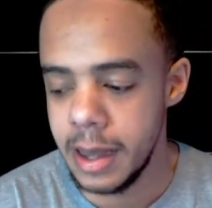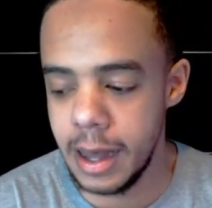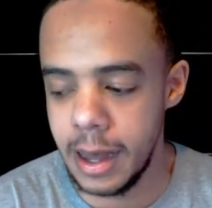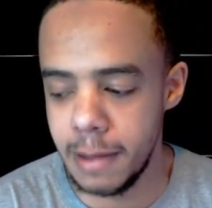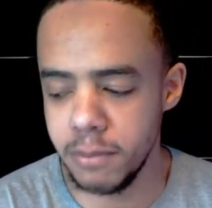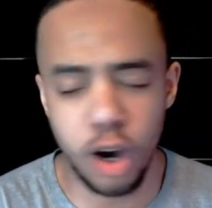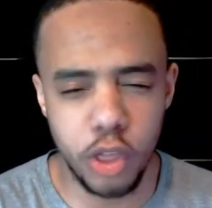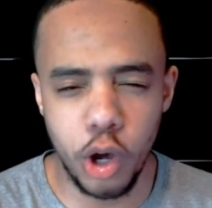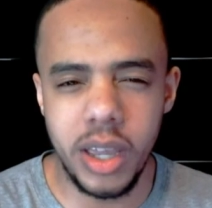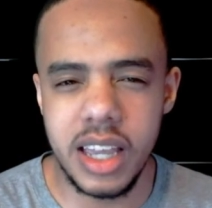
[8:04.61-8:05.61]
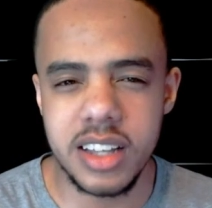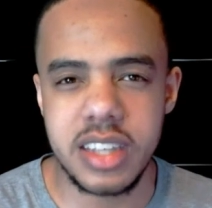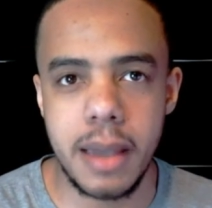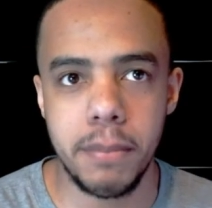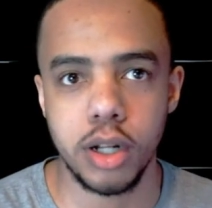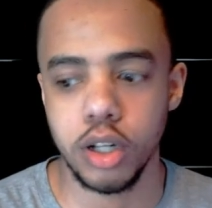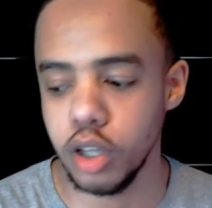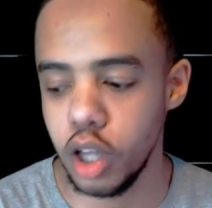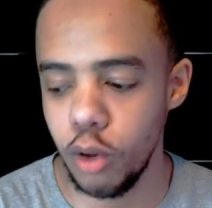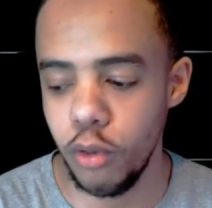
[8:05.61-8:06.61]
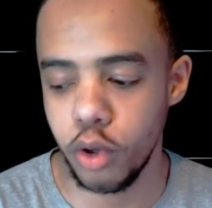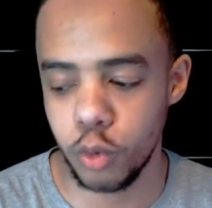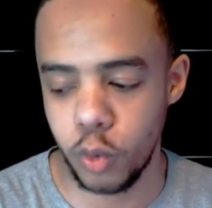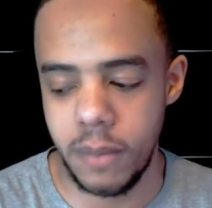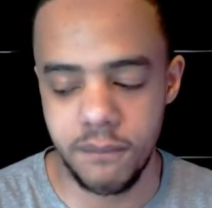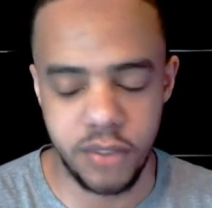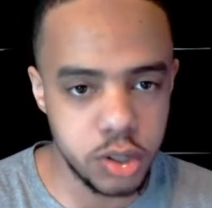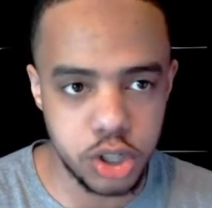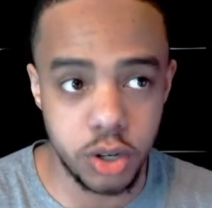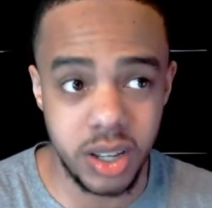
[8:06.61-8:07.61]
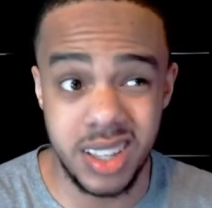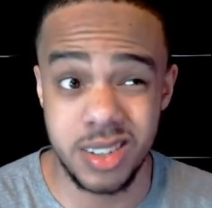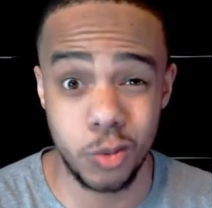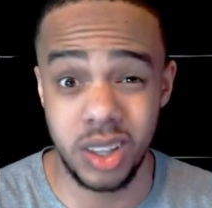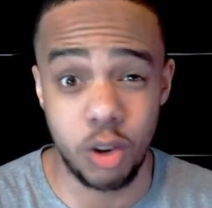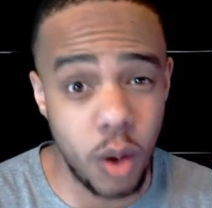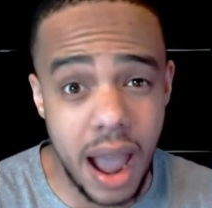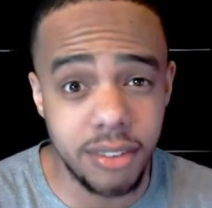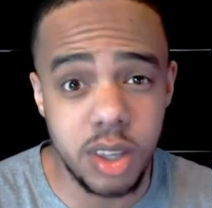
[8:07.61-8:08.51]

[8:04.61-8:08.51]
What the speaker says: Although he is a below the rim finisher, he's a really crafty